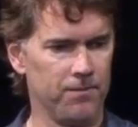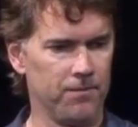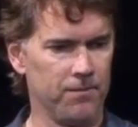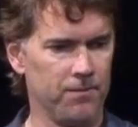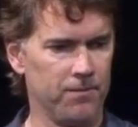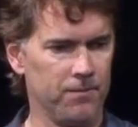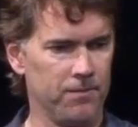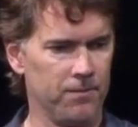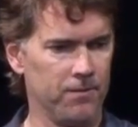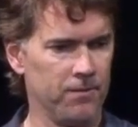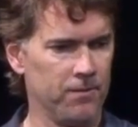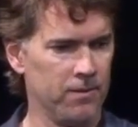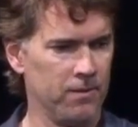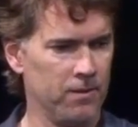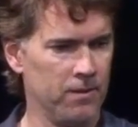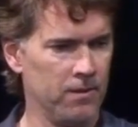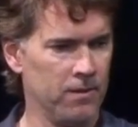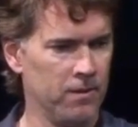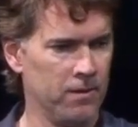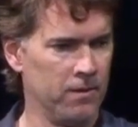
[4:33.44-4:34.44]

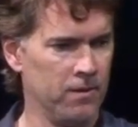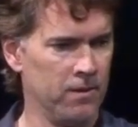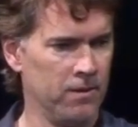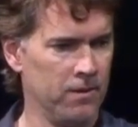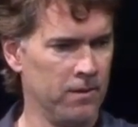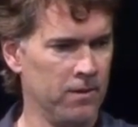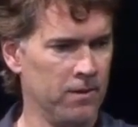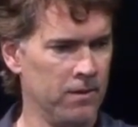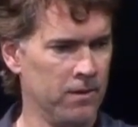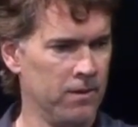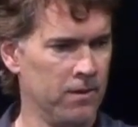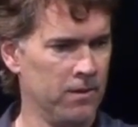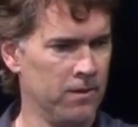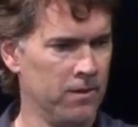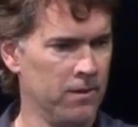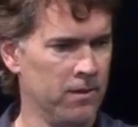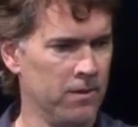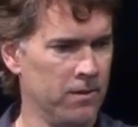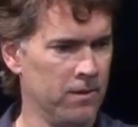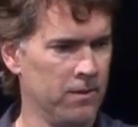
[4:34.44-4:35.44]

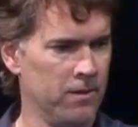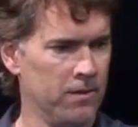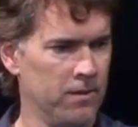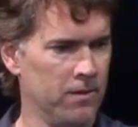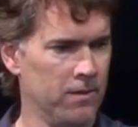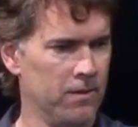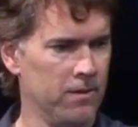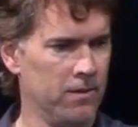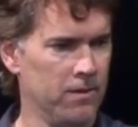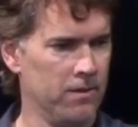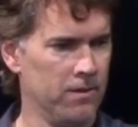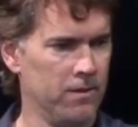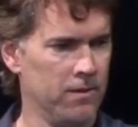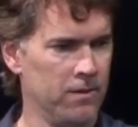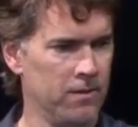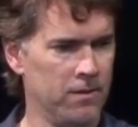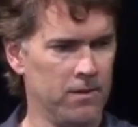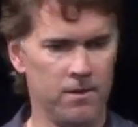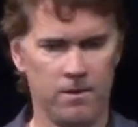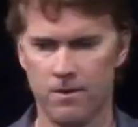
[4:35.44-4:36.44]

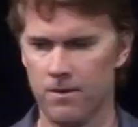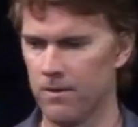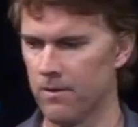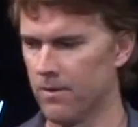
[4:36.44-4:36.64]
Nobody speaks.